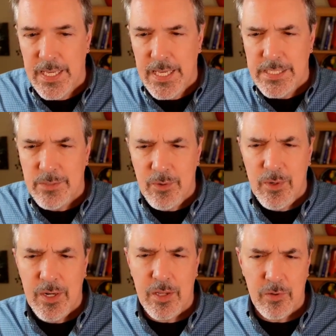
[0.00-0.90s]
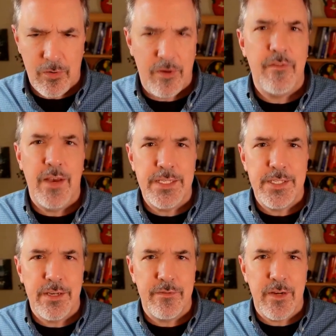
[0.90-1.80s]
So we don't want to glorify
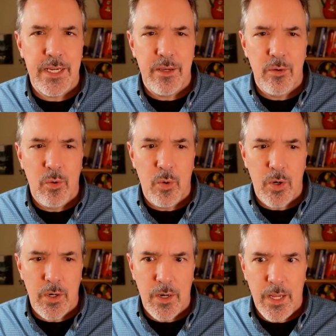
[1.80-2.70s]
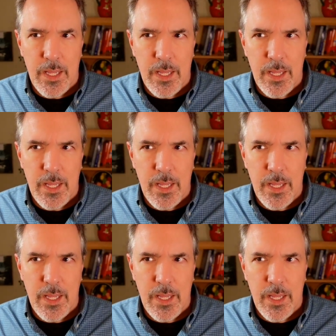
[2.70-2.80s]
suffering or